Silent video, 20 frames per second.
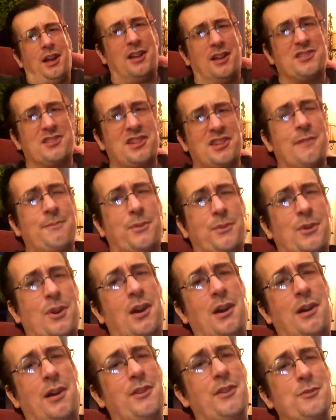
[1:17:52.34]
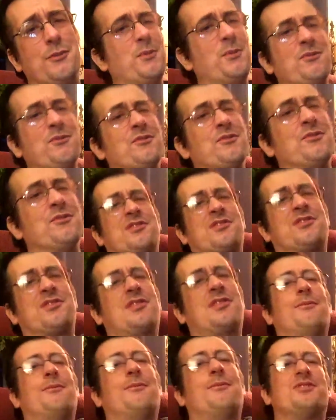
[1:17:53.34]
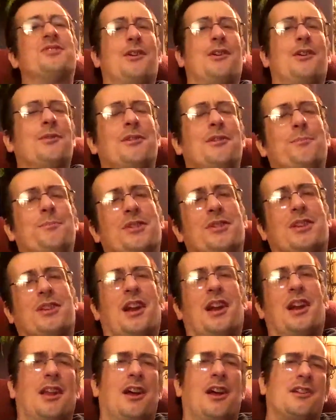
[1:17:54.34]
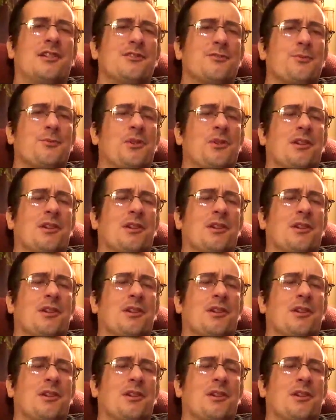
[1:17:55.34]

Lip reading: for on New Mutants. That was the only book that I liked his work on.